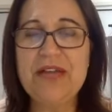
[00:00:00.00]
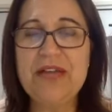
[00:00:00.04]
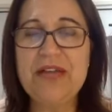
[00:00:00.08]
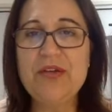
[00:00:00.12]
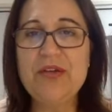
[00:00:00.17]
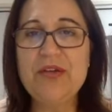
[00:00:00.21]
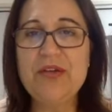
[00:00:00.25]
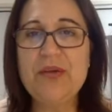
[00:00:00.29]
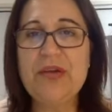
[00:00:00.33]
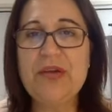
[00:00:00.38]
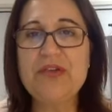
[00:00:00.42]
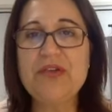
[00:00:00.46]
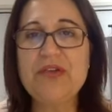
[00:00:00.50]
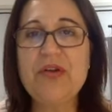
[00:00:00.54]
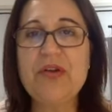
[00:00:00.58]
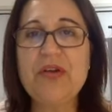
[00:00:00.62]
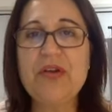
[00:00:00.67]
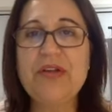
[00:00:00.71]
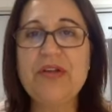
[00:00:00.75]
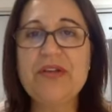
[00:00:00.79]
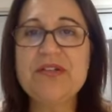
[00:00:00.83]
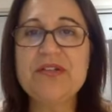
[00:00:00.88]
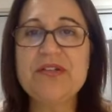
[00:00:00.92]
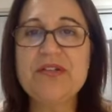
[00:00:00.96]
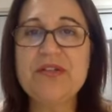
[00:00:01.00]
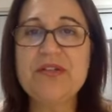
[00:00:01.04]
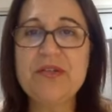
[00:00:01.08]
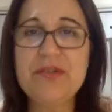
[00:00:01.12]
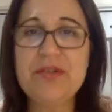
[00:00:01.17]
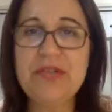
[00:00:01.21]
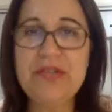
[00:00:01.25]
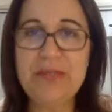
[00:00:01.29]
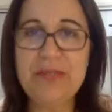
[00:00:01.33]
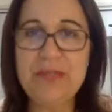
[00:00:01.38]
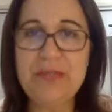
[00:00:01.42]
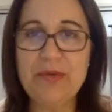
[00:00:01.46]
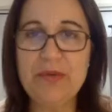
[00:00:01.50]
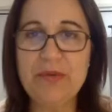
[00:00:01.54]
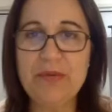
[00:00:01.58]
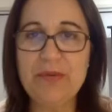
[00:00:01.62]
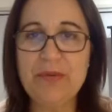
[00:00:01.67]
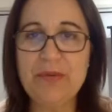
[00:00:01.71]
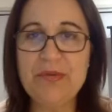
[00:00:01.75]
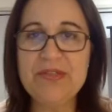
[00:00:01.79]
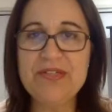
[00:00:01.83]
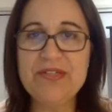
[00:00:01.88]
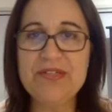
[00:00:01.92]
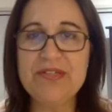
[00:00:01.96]
and are trying to keep your
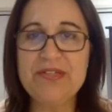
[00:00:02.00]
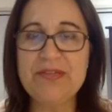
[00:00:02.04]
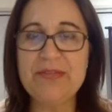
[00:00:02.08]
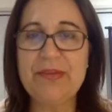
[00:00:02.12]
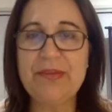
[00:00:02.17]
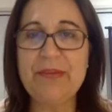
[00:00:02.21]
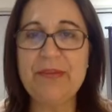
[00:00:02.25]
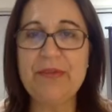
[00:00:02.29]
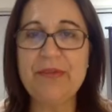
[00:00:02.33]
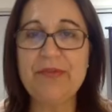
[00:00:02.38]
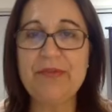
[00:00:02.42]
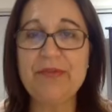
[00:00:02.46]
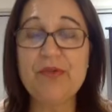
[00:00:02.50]
immune system up,